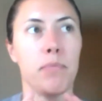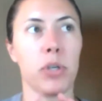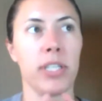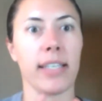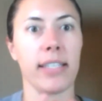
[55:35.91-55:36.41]

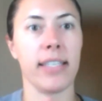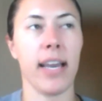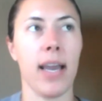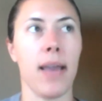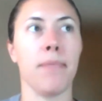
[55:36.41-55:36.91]
protected
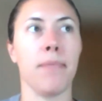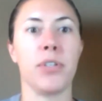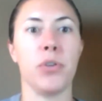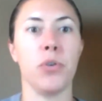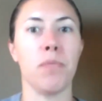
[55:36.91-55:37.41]
time
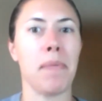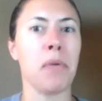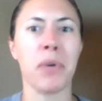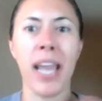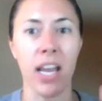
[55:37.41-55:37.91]
to
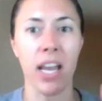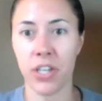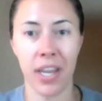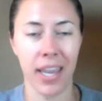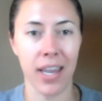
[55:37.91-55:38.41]
maybe
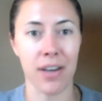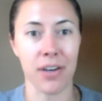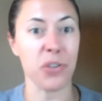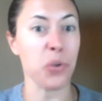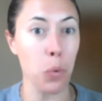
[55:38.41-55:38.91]
re-educate on
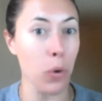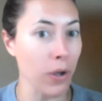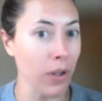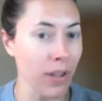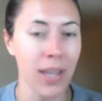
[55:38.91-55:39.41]
a
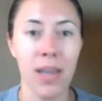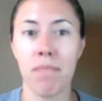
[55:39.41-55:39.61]
tool.